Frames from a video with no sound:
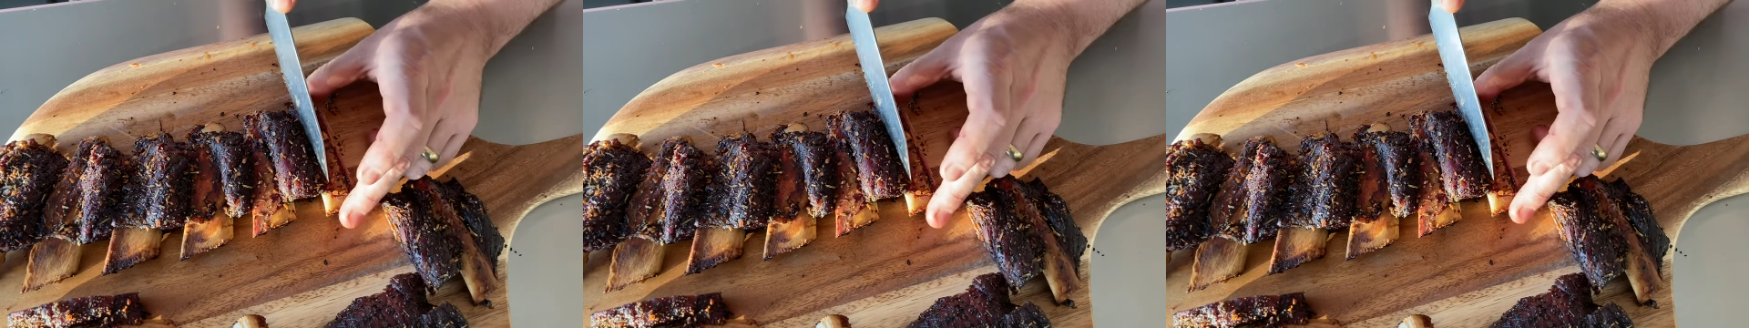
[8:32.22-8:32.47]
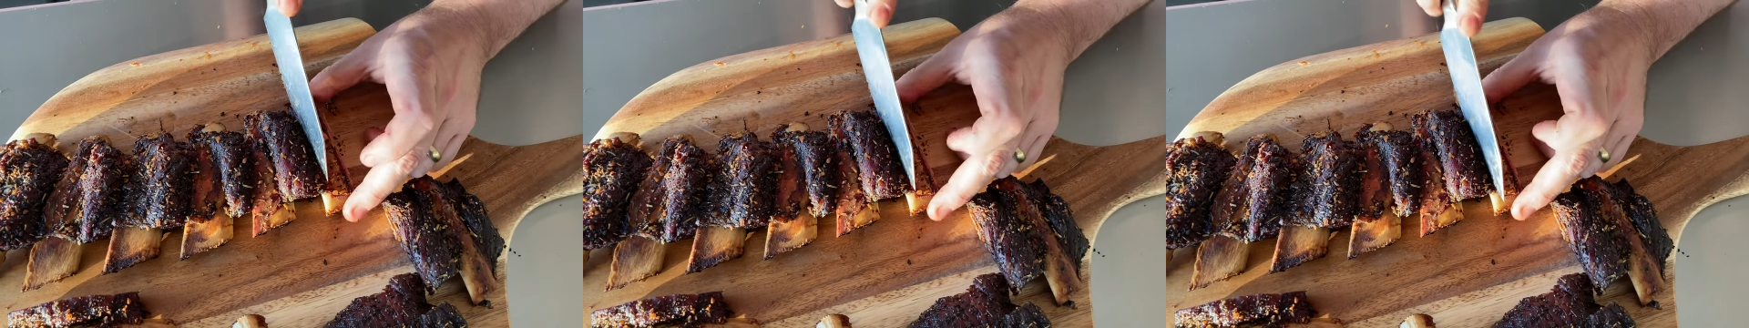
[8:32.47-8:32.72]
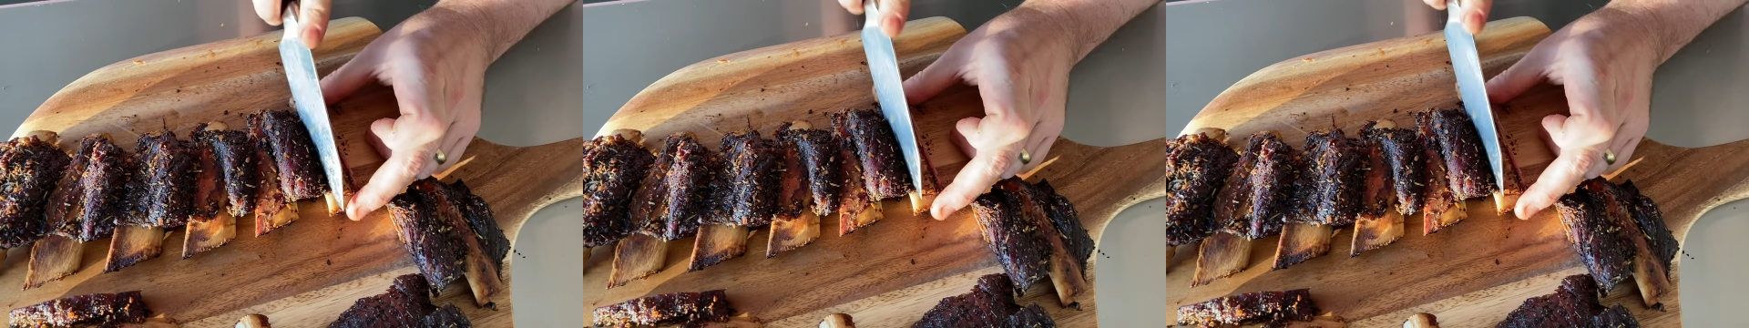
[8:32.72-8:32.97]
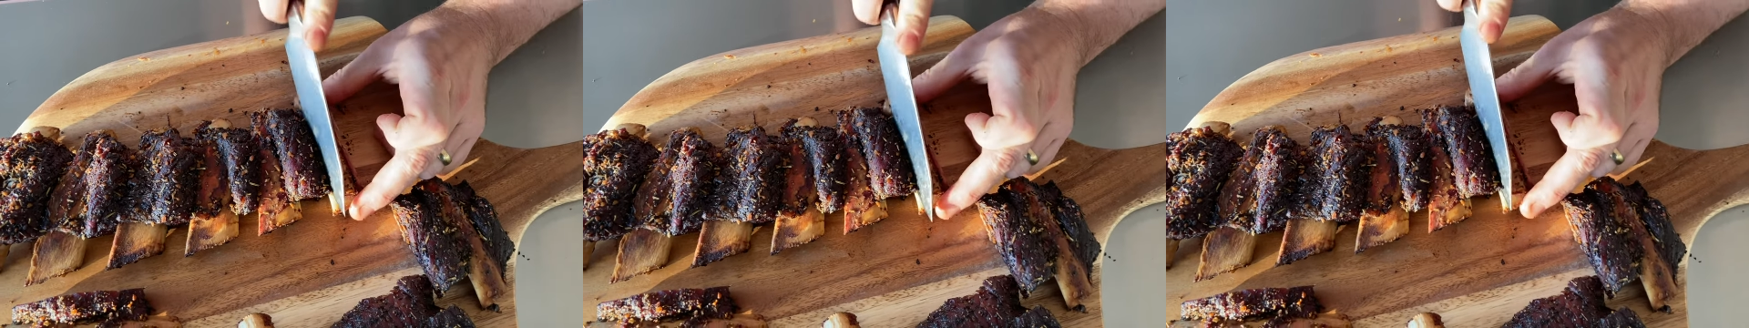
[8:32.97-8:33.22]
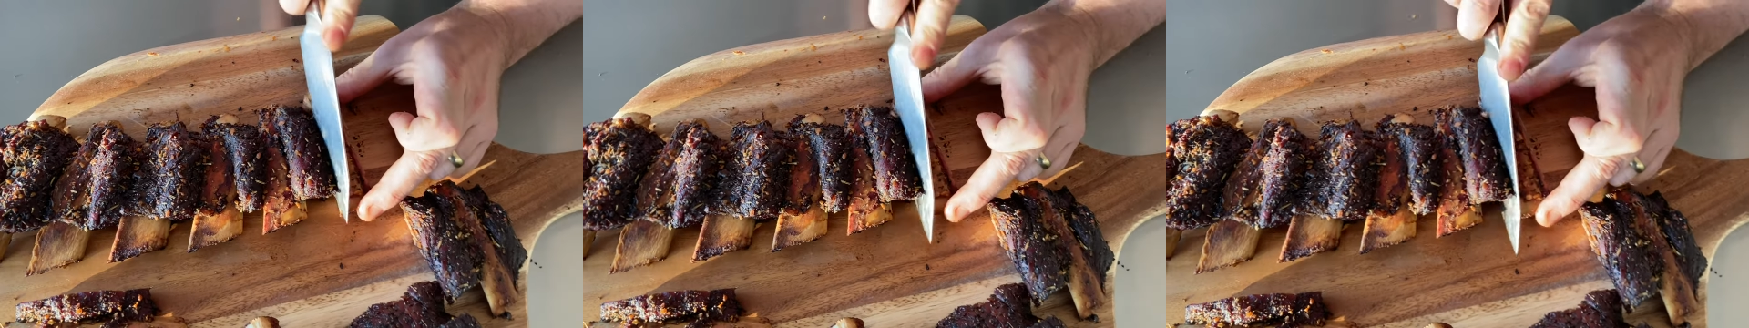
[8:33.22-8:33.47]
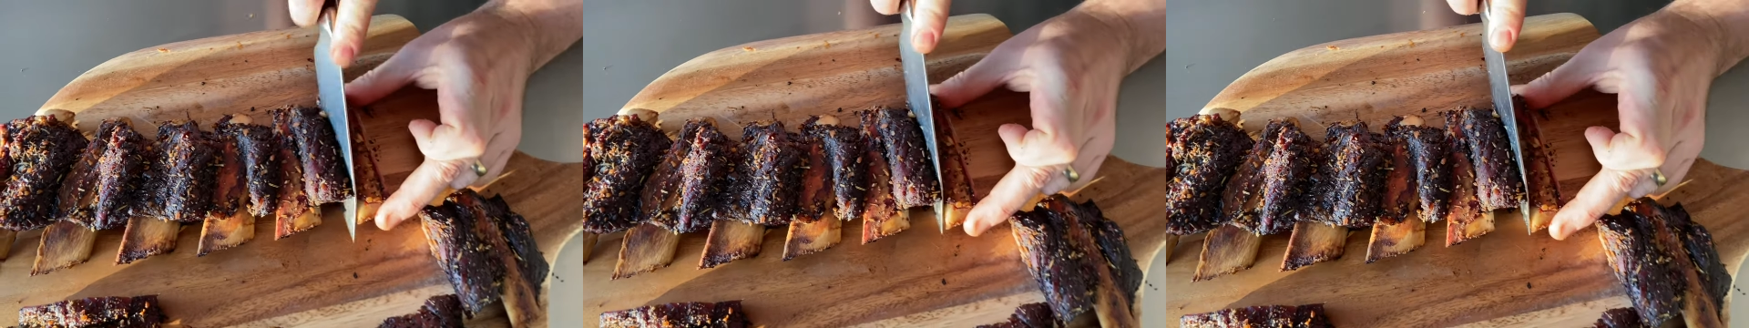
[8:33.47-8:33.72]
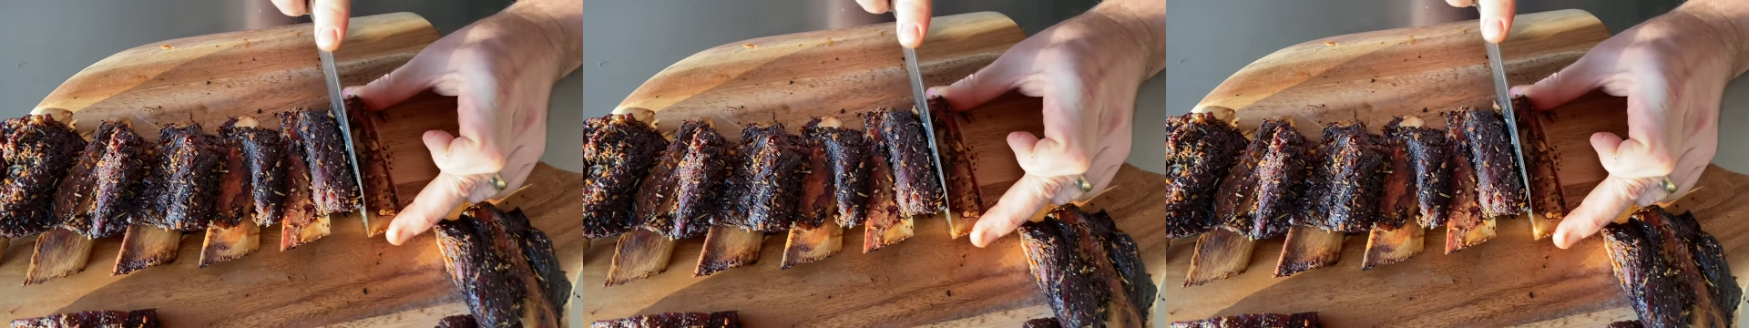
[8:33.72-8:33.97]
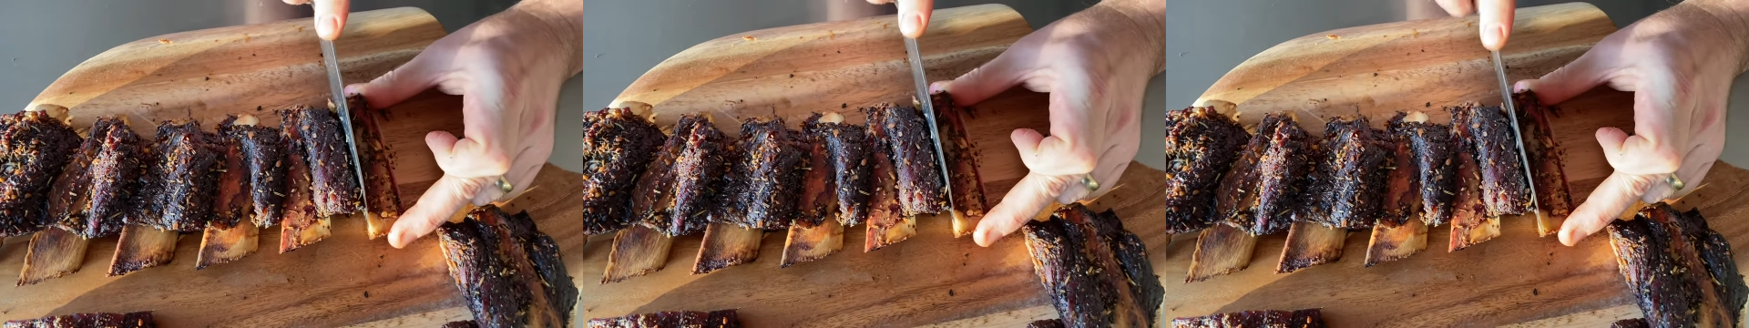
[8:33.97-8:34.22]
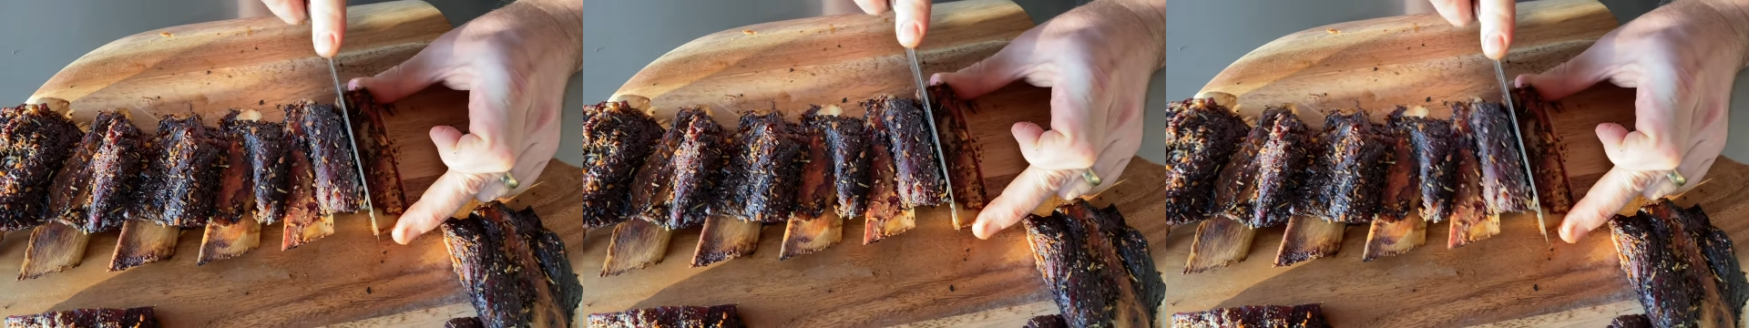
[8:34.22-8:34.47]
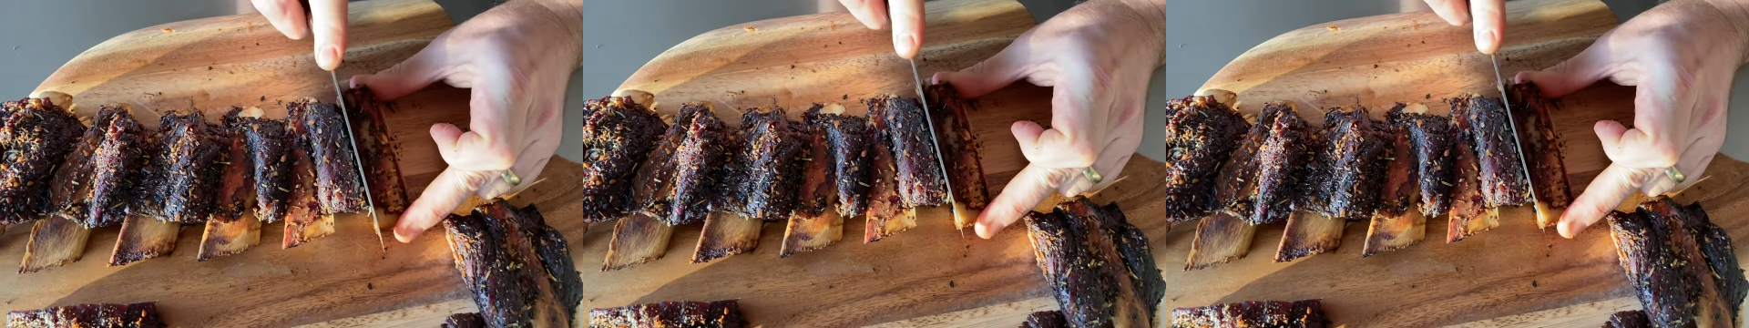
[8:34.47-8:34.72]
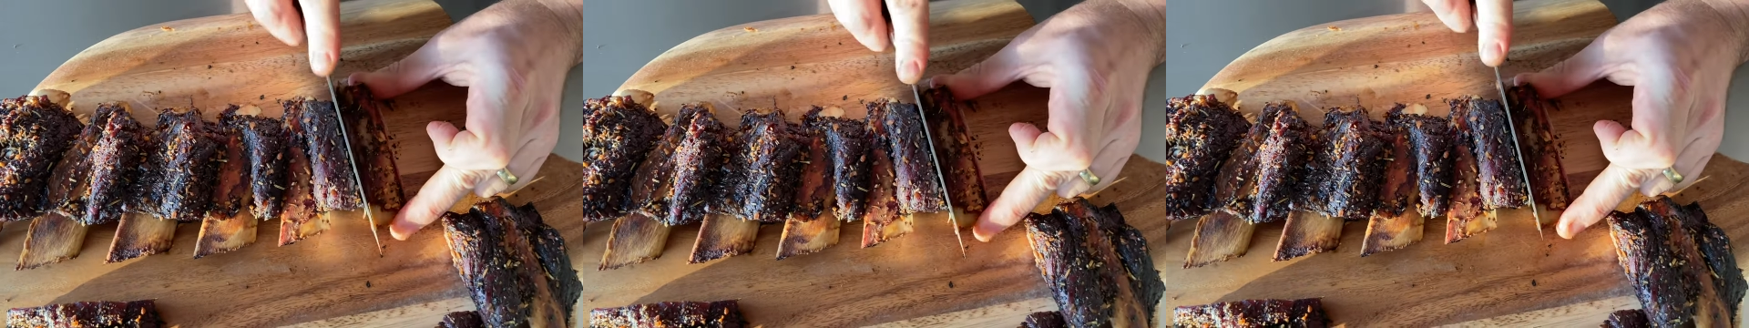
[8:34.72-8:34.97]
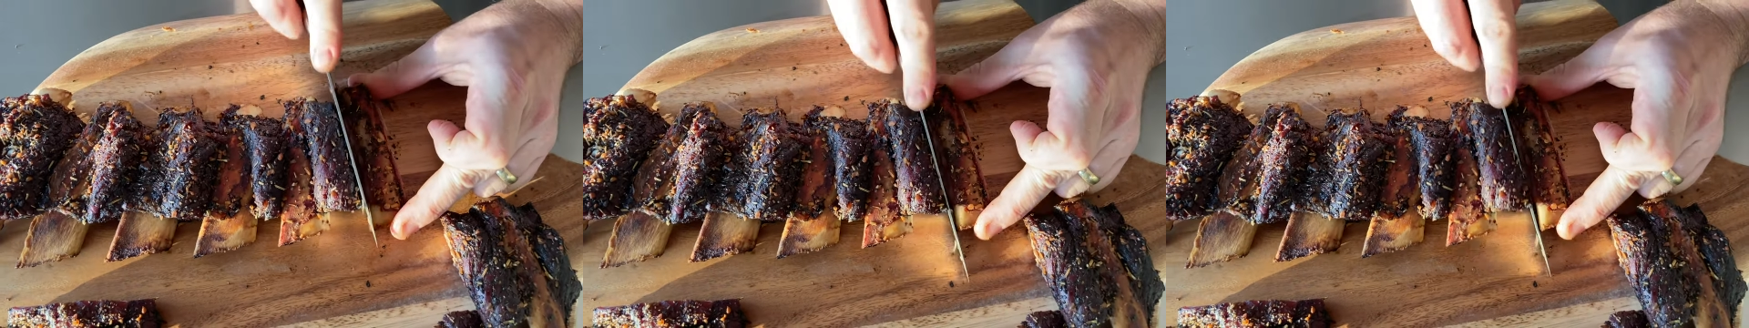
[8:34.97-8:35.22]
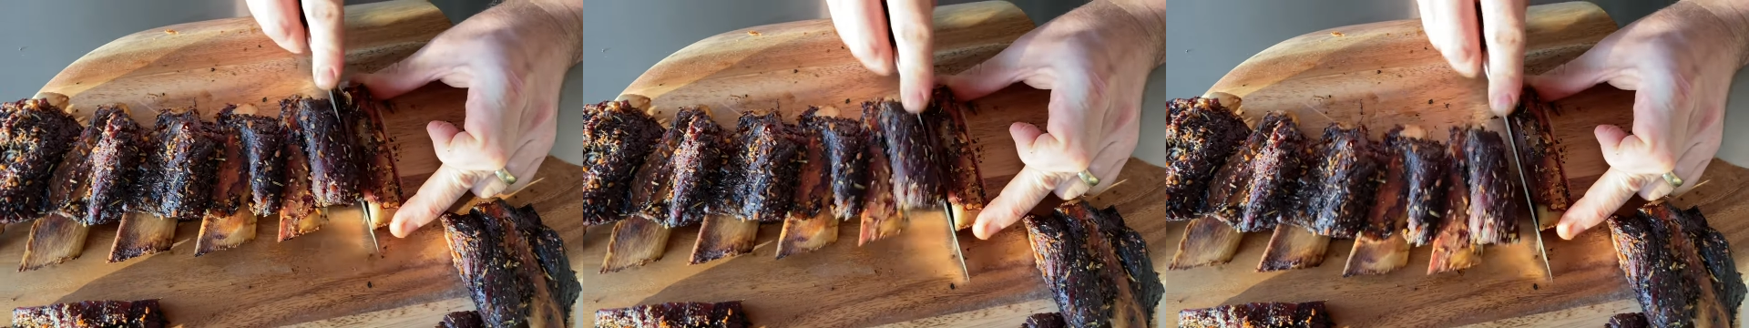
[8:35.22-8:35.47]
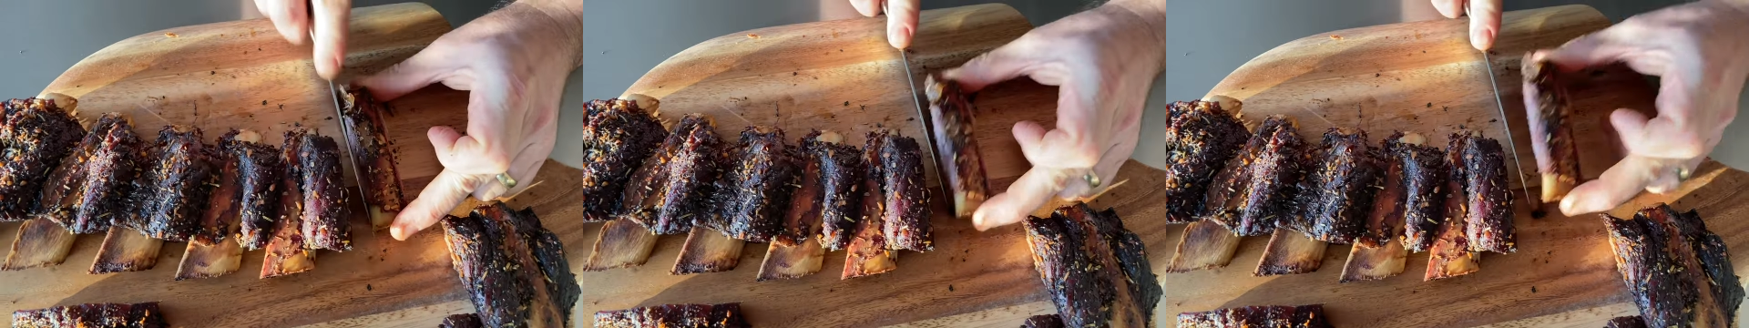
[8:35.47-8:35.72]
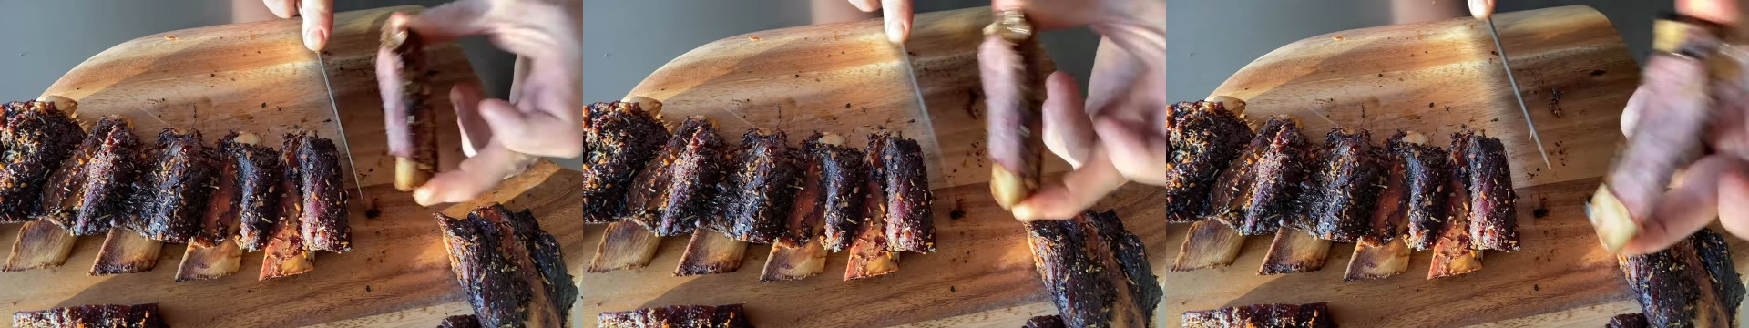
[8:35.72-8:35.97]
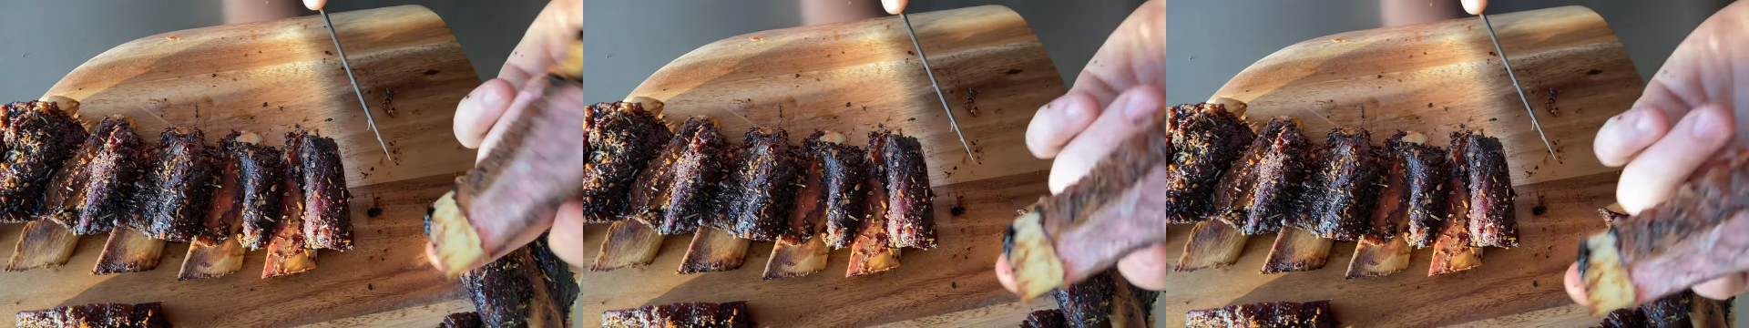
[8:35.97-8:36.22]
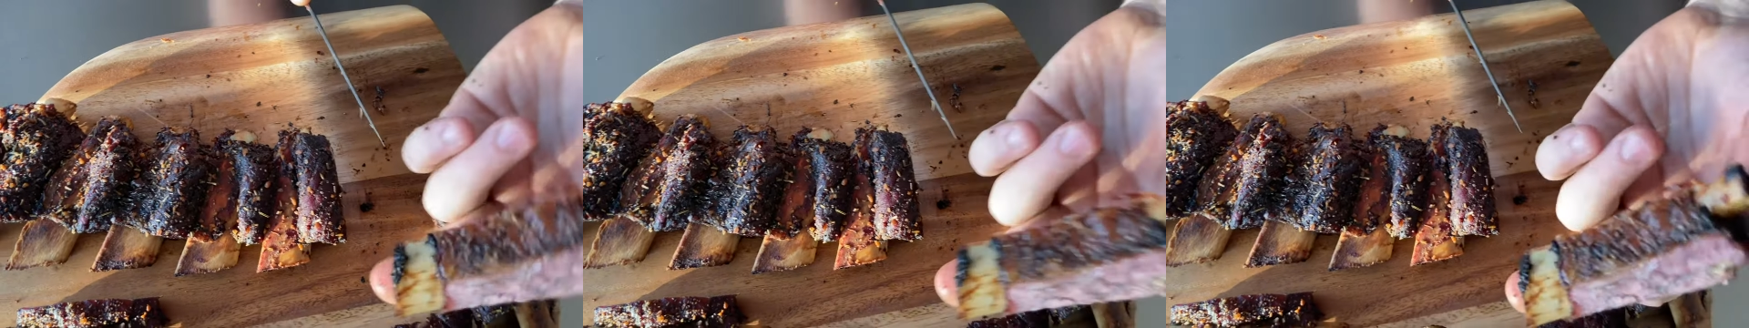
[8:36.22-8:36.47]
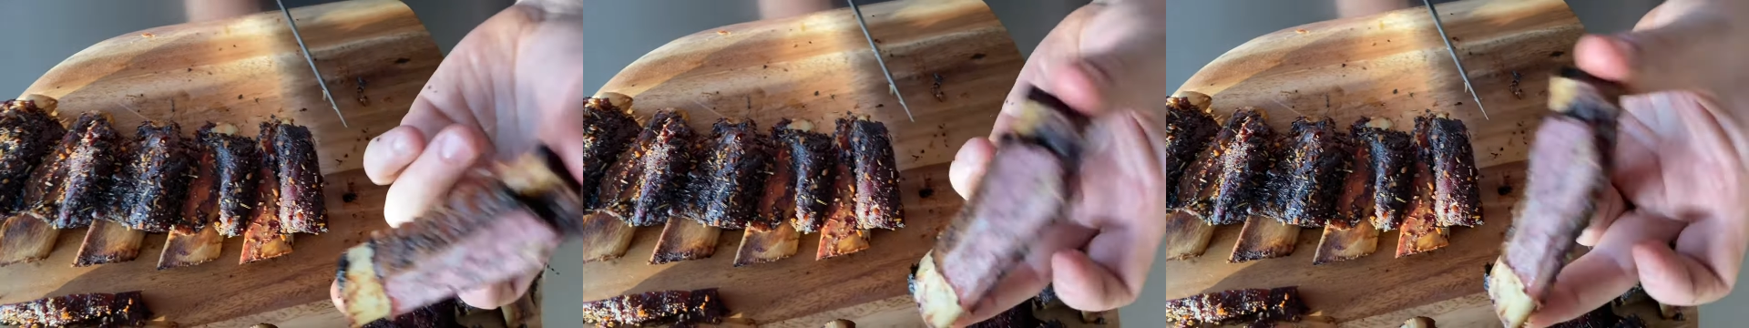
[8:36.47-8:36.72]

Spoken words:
(no speaker visible)